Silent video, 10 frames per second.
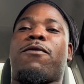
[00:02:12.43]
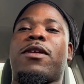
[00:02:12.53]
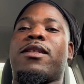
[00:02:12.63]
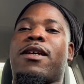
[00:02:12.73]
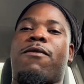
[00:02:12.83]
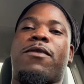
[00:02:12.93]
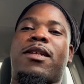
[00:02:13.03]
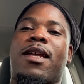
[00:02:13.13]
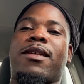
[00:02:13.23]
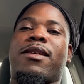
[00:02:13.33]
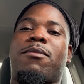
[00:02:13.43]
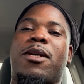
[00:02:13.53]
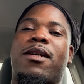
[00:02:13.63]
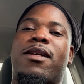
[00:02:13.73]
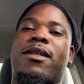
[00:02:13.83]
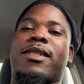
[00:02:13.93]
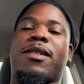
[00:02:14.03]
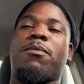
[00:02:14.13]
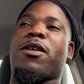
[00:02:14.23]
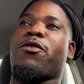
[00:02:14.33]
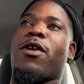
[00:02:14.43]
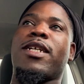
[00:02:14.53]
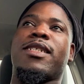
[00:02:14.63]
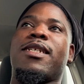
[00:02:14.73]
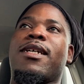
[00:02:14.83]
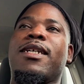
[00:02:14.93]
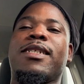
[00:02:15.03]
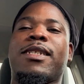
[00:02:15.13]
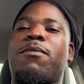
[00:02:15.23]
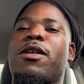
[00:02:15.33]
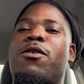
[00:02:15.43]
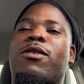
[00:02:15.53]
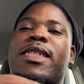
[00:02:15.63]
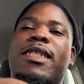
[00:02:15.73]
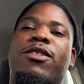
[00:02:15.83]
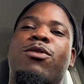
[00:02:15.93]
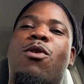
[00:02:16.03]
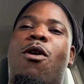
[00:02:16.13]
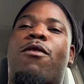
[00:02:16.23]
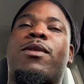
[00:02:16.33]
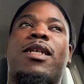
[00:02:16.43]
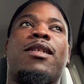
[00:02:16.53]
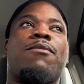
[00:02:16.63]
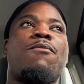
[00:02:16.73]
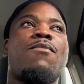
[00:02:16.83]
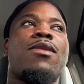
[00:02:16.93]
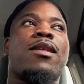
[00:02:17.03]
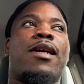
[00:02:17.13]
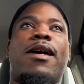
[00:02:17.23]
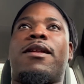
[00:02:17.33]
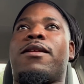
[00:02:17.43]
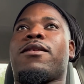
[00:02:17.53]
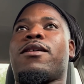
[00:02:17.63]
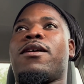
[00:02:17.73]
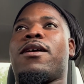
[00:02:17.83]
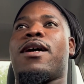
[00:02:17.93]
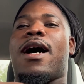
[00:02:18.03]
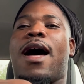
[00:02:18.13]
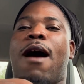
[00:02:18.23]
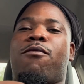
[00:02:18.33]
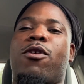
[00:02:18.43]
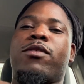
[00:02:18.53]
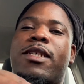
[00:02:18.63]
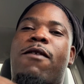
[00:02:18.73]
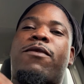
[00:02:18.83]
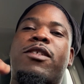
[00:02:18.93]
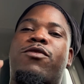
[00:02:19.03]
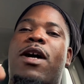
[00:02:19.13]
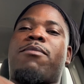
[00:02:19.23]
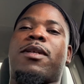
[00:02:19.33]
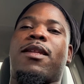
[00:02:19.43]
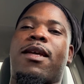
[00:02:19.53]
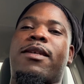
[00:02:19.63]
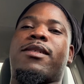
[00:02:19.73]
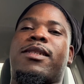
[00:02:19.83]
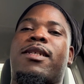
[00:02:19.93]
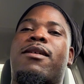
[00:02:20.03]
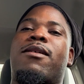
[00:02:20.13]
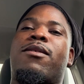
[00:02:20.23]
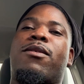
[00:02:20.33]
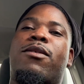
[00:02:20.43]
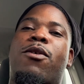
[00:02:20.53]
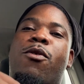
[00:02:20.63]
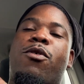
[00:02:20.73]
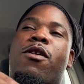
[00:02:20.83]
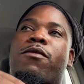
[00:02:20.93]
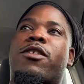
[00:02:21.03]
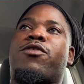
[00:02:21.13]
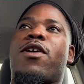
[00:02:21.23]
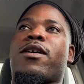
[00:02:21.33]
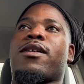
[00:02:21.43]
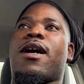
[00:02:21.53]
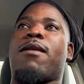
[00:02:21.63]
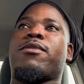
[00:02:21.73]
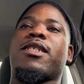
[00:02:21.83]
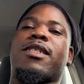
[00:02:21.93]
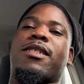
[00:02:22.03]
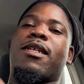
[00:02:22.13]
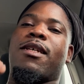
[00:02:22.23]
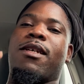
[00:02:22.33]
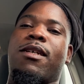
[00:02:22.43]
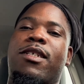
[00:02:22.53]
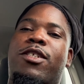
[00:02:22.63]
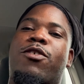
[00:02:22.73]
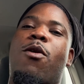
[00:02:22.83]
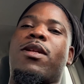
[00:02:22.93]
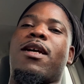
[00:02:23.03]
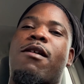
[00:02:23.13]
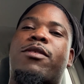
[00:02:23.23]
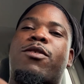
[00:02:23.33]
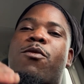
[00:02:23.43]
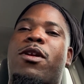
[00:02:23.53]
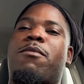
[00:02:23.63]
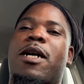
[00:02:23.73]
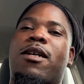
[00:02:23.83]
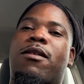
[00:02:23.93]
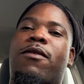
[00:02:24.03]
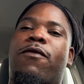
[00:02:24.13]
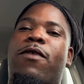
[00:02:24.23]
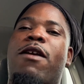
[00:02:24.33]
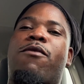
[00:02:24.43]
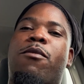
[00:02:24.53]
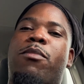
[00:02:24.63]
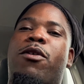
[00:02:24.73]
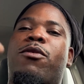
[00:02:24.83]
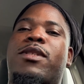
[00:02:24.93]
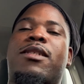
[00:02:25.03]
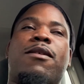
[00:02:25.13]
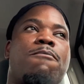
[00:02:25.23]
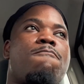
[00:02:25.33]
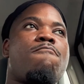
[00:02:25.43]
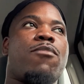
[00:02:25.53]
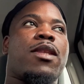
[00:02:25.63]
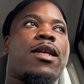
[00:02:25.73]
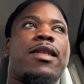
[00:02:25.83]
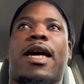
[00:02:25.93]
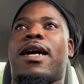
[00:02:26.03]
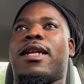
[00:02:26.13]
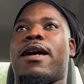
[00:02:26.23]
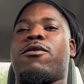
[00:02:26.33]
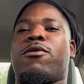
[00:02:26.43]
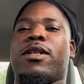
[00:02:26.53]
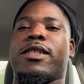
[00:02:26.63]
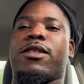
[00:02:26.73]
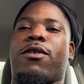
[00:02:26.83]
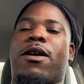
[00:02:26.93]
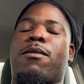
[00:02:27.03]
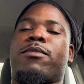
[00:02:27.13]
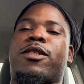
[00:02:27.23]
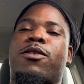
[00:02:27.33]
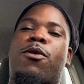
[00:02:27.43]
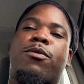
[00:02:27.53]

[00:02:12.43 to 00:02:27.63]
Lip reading: Definitely like it, man. It's something crazy, something you don't see too often. And I will definitely drop the link to the owner of the truck. I'm just showing love to one of my favorite builds that I like on Instagram. So